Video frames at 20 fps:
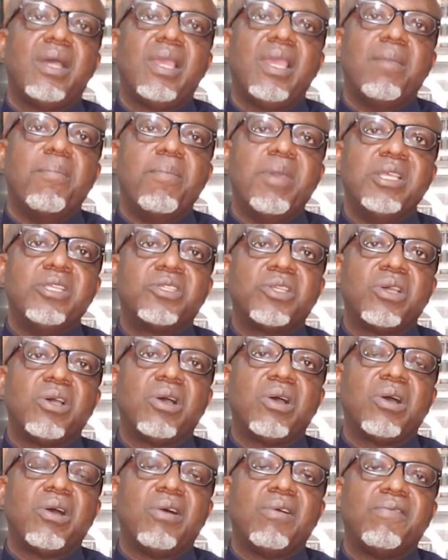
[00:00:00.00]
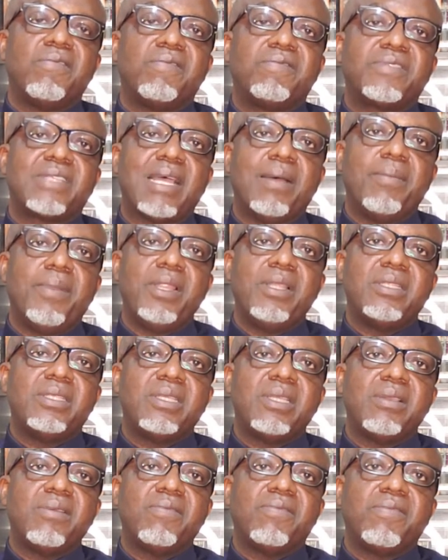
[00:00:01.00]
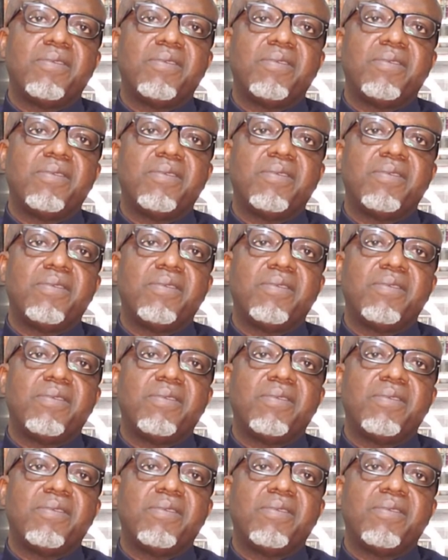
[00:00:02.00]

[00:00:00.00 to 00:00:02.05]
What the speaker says: a measure of stability